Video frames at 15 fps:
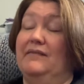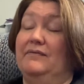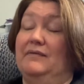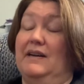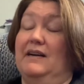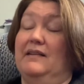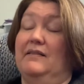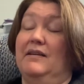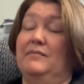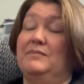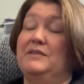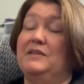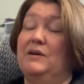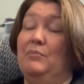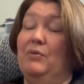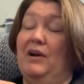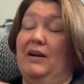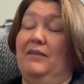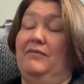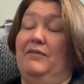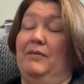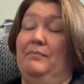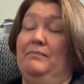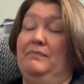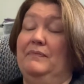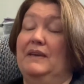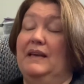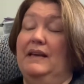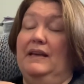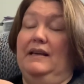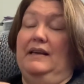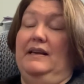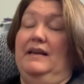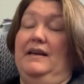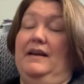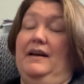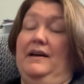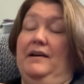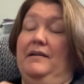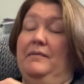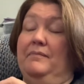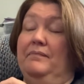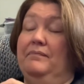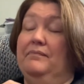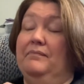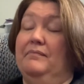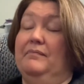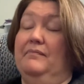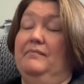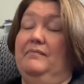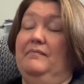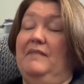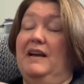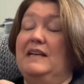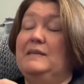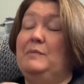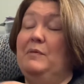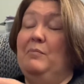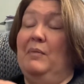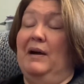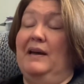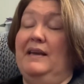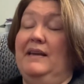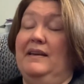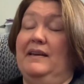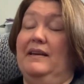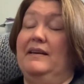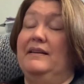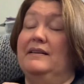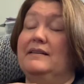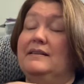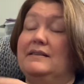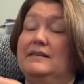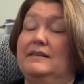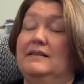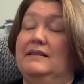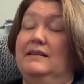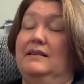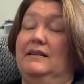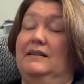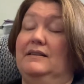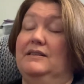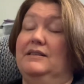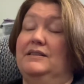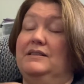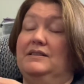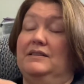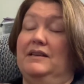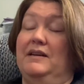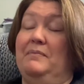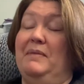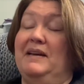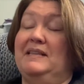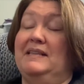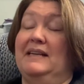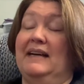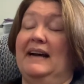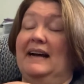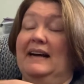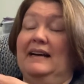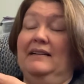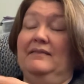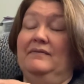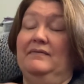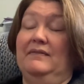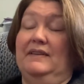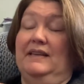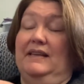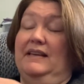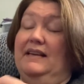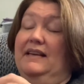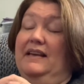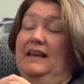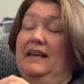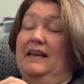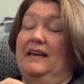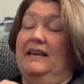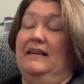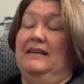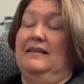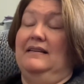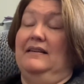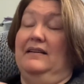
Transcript: I'm so proud of them. My husband Mike is just an amazing guy, and